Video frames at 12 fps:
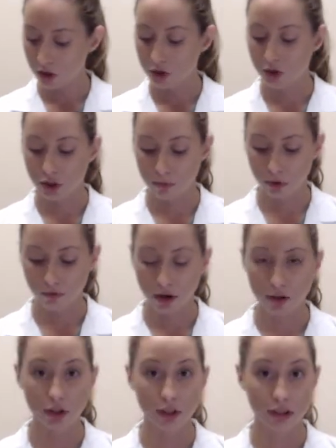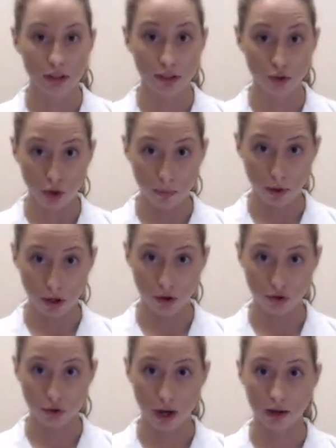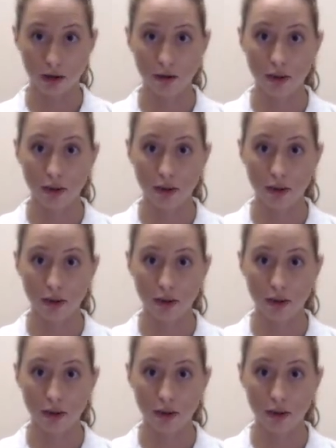So to move on to stripping your drain,